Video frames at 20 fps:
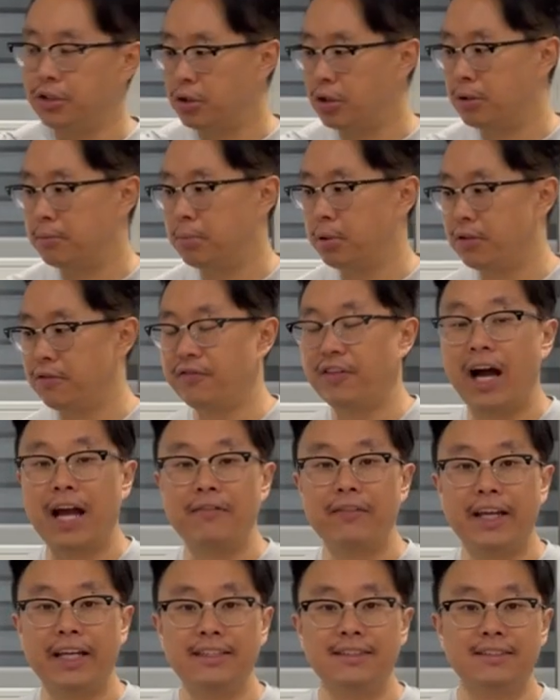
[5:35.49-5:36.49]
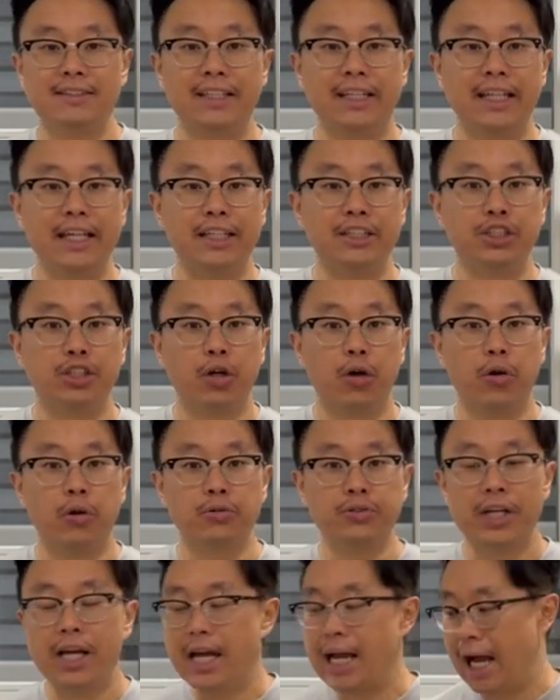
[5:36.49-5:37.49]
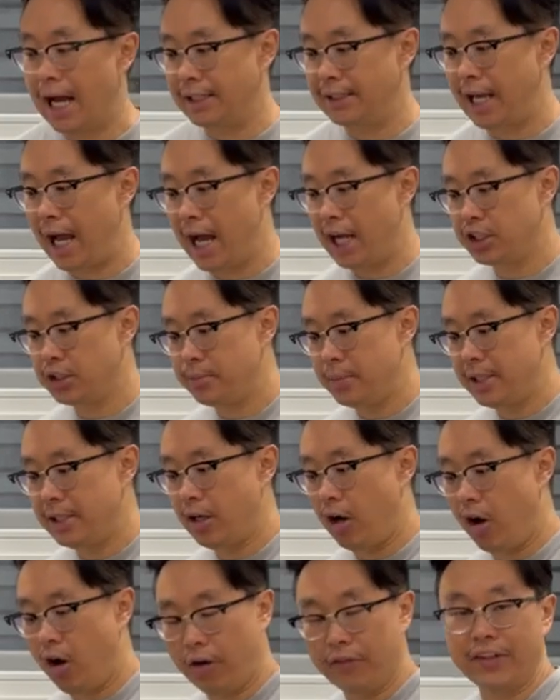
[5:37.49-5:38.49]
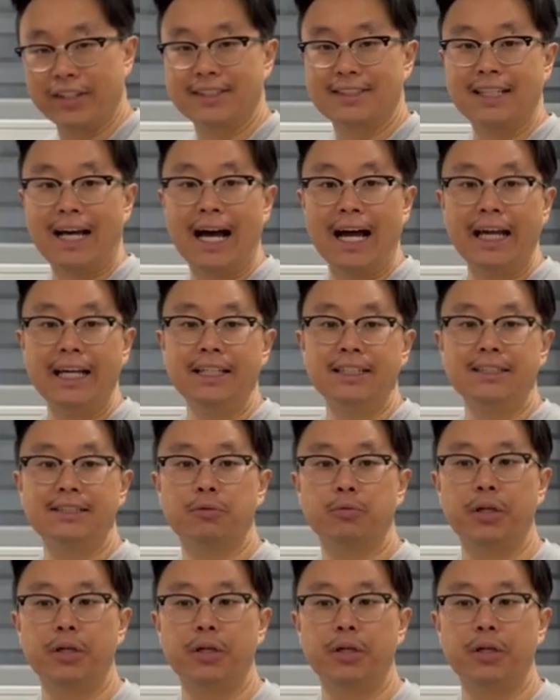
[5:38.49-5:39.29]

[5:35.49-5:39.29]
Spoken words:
You can put 5/8 inch holes attachment on the sides,